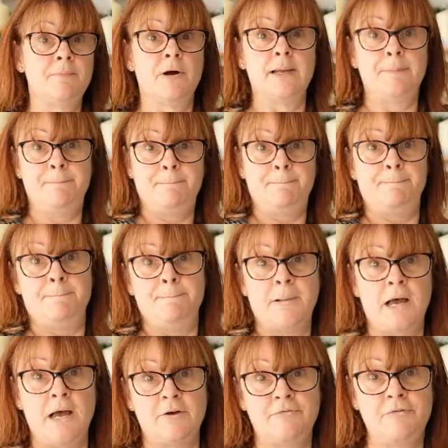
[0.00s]
My
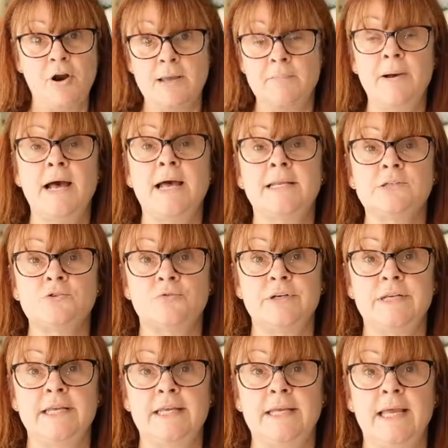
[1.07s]
frying pan is
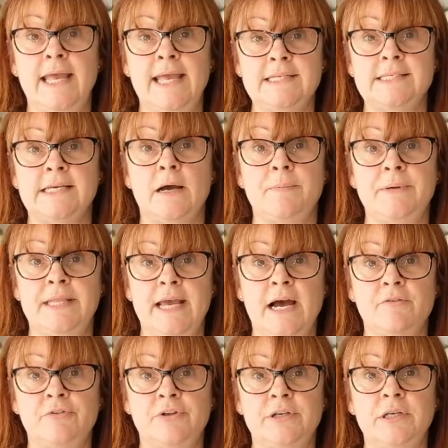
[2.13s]
already heating up in the
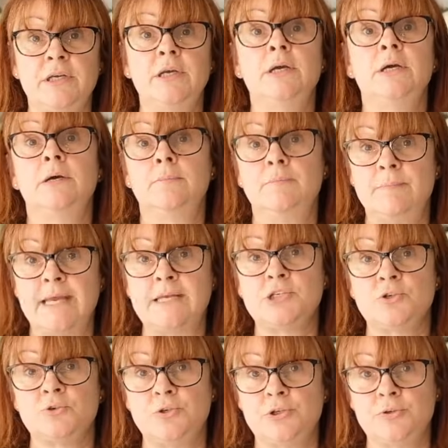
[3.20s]
oven. Make
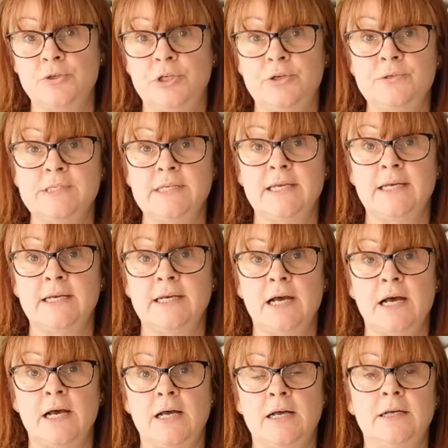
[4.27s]
sure you're using
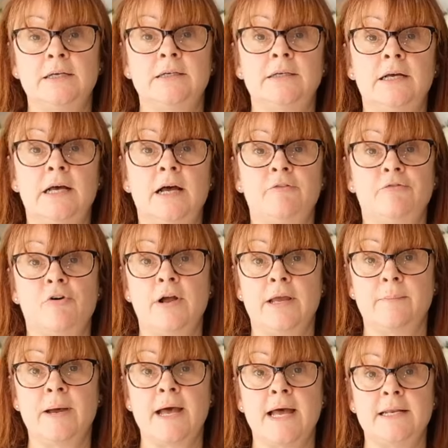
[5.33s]
a
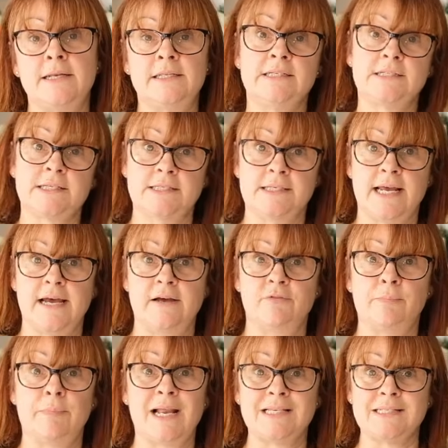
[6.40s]
frying pan that doesn't have
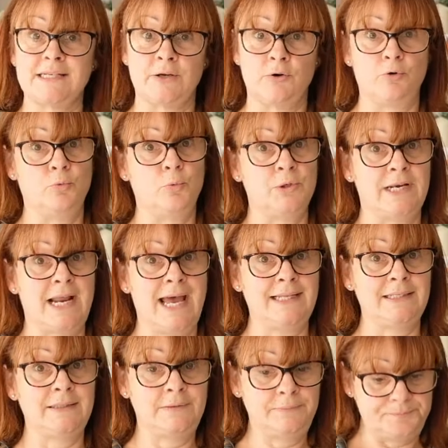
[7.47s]
a plastic or a wooden
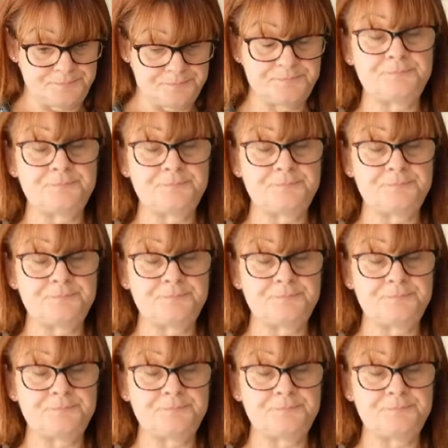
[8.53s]
handle.